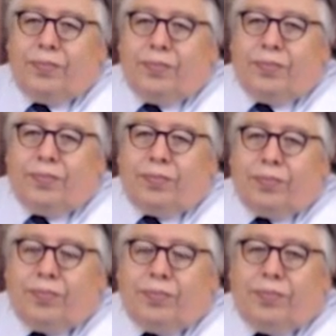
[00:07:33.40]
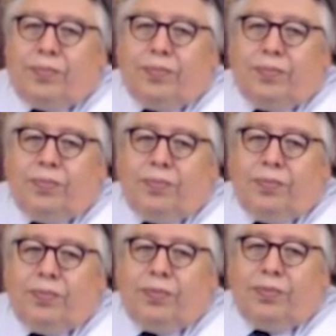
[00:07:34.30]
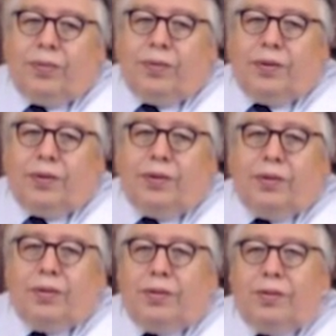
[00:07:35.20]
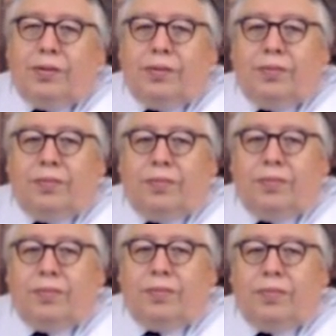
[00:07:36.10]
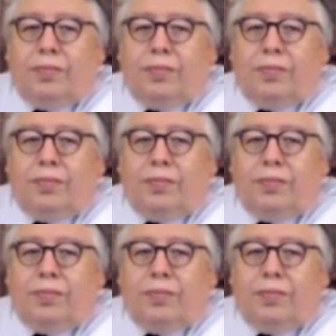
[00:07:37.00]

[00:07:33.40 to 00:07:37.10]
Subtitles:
(silent)